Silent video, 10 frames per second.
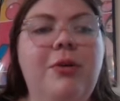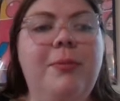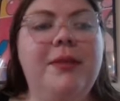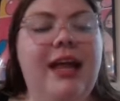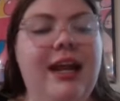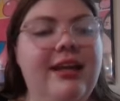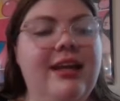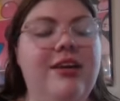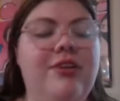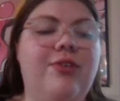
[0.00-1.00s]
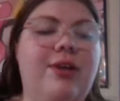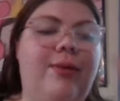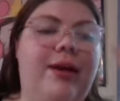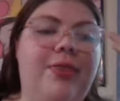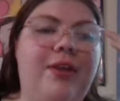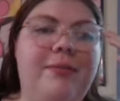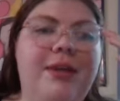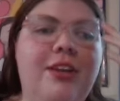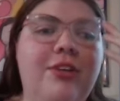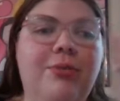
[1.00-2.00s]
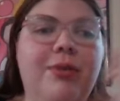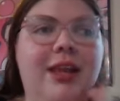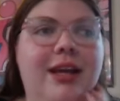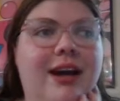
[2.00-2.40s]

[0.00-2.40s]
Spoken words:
No, but that I can agree with. I mean, you're really